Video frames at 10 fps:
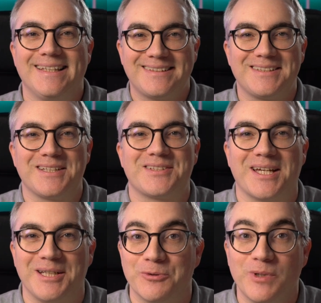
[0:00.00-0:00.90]
This is
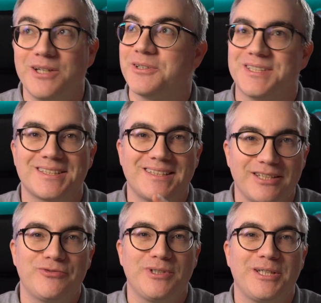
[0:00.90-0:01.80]
exciting. We are
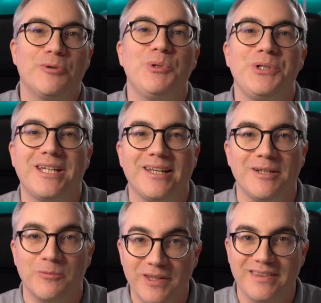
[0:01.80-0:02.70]
successfully
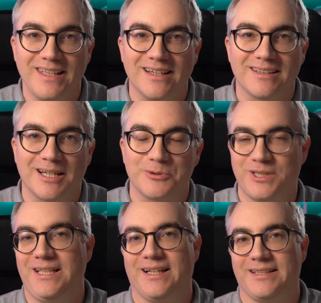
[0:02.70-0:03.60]
communicating with the Elgato
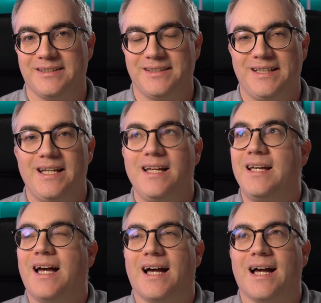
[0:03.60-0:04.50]
Keylight.
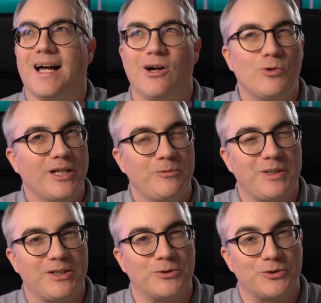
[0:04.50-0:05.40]
Uh, how can
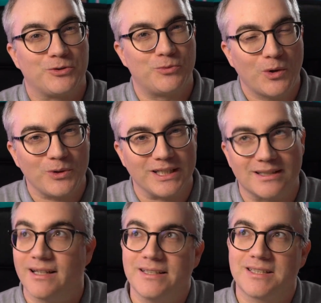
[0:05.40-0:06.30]
we control
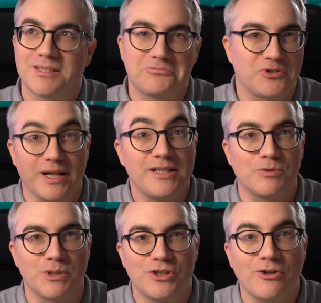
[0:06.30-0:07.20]
it? Let's try and
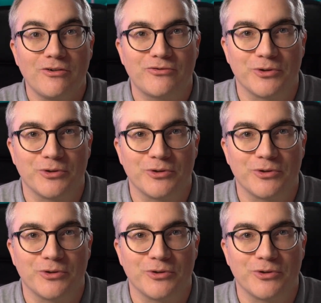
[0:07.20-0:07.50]
switch it off